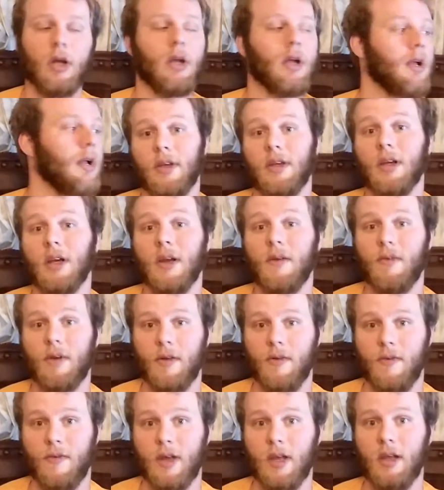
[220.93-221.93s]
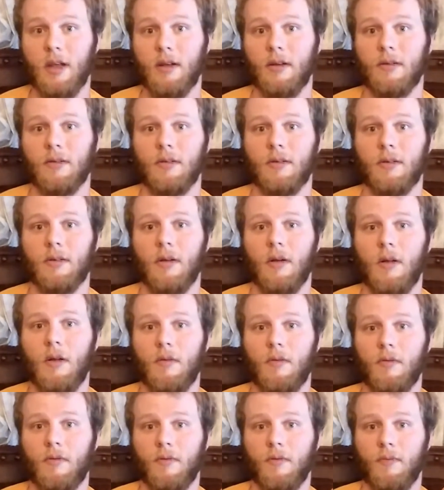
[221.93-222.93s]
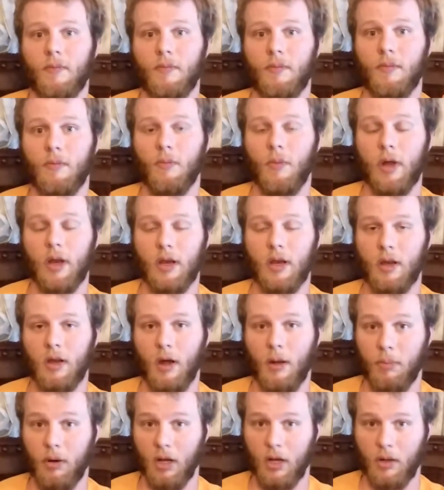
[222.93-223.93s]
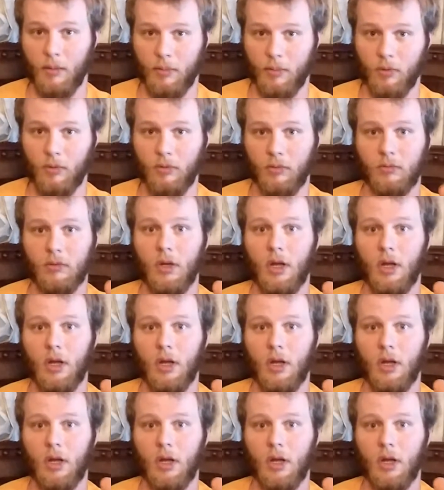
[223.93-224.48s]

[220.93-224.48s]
And the delivery fee, when applicable,